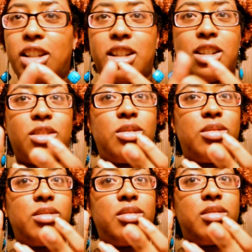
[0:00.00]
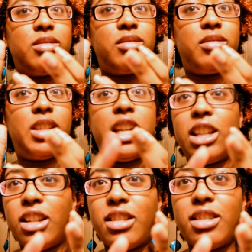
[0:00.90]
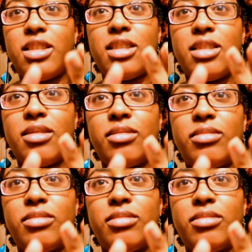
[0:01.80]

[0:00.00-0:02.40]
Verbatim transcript: I got called anus.